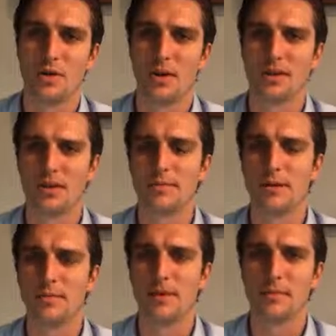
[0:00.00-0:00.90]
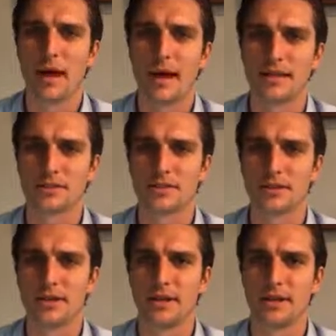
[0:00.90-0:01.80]
a little bit about my
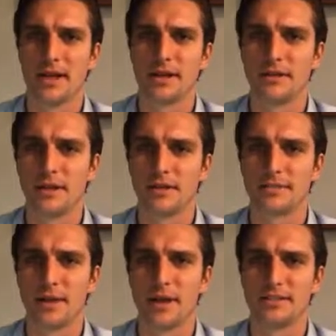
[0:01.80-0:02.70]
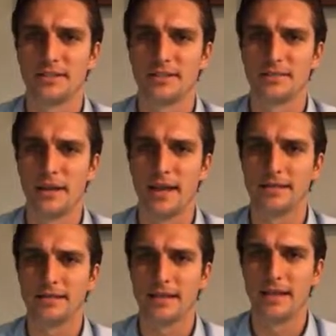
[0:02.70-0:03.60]
history and experience in the
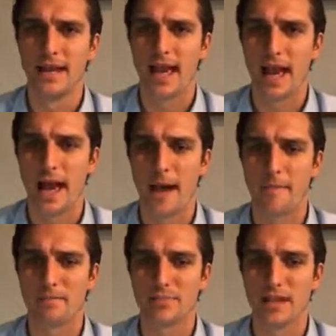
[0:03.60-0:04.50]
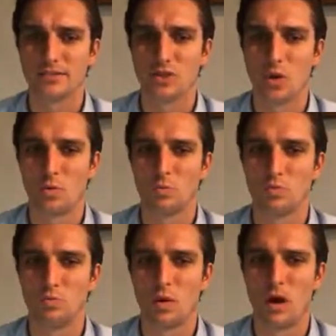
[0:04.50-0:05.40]
space. And
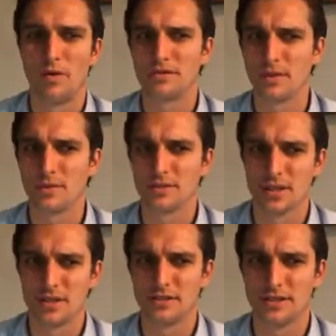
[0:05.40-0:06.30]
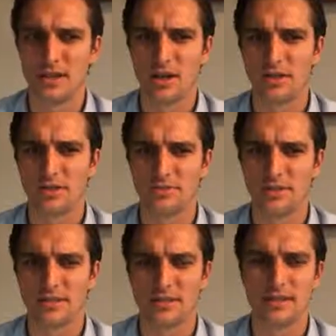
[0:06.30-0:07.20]
so all of a sudden we started to see all these
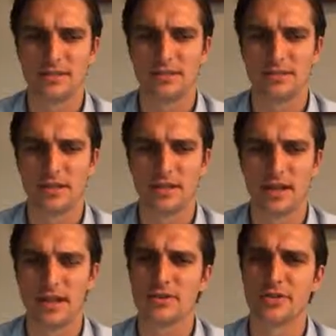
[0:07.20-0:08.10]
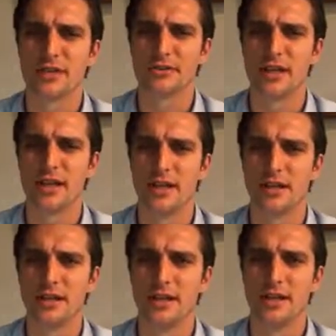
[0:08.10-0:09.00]
VCs start to get interested
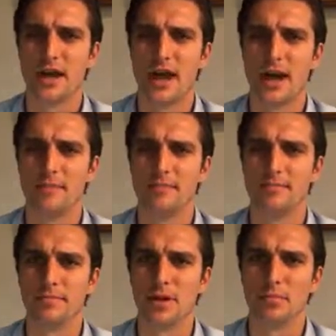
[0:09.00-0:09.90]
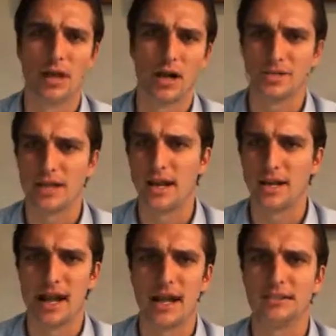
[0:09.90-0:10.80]
in, blockchain
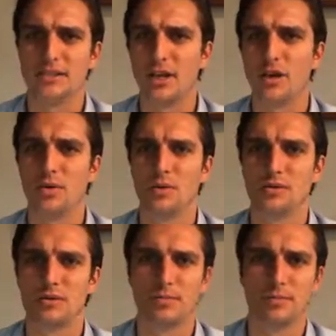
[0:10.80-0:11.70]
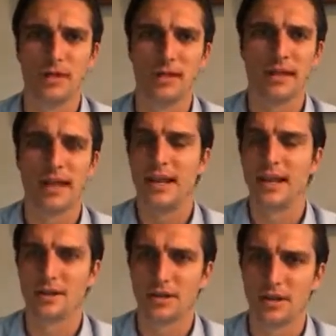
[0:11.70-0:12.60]
and ICOs and getting
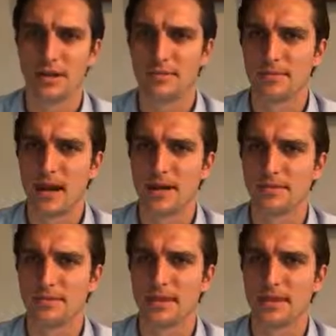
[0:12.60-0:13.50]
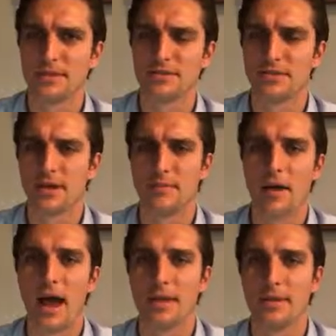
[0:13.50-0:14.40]
in early in private sales and
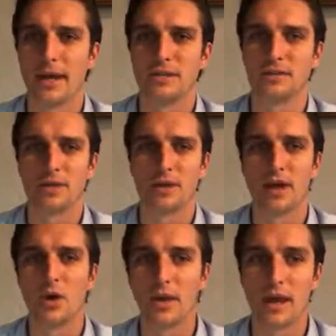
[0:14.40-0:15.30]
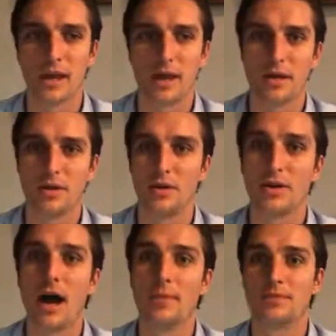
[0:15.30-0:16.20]
buying big. So we thought, okay,
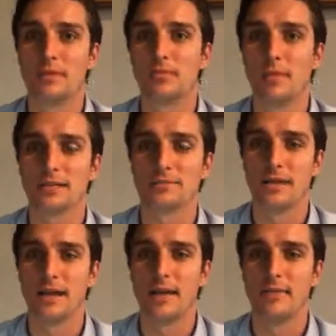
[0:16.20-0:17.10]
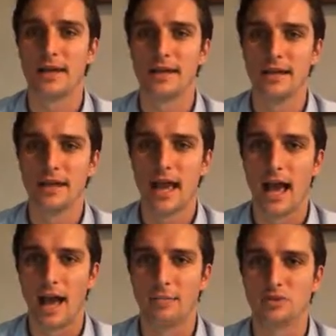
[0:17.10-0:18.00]
adoption must be coming.
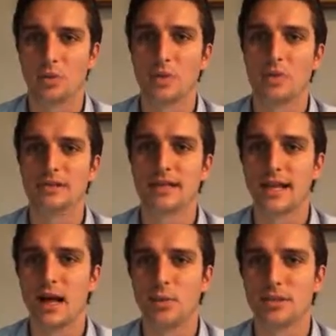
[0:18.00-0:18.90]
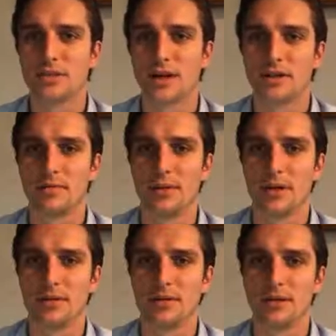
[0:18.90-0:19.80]
So we set out, we started to
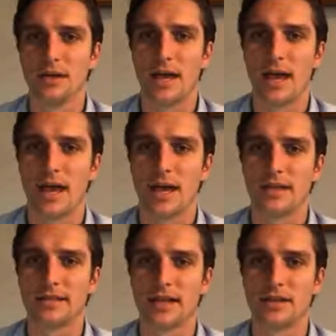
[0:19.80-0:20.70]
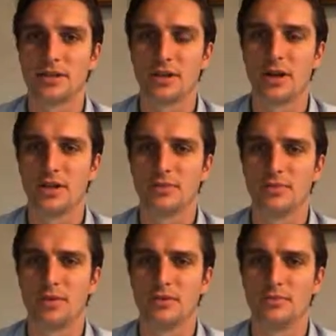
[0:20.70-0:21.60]
build essentially a
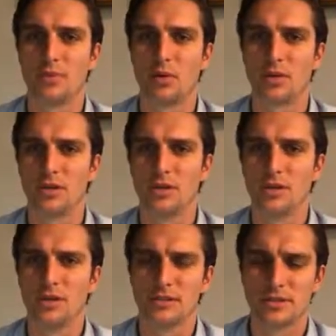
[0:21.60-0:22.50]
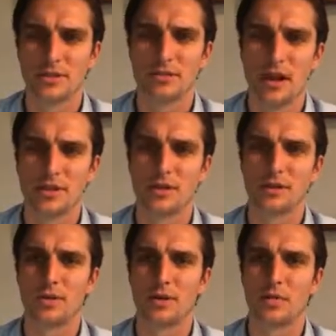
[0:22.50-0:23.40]
contribution portal. Some of the
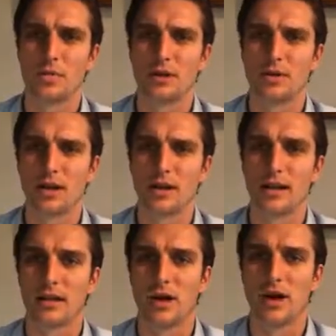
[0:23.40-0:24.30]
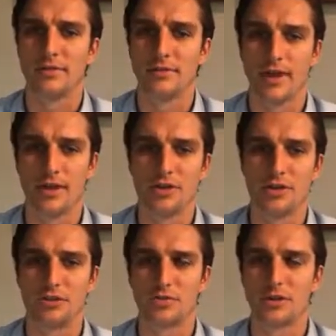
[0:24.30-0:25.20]
projects we had worked on had a lot of
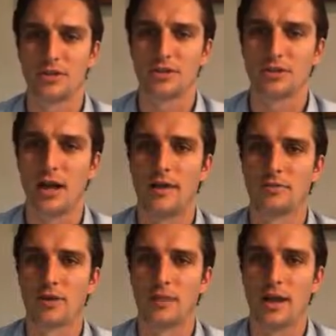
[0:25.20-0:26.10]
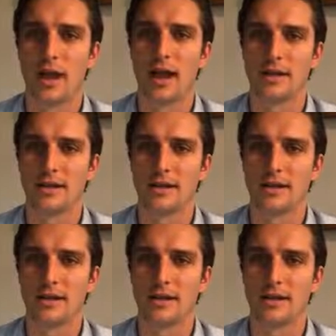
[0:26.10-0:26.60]
issues with the software behind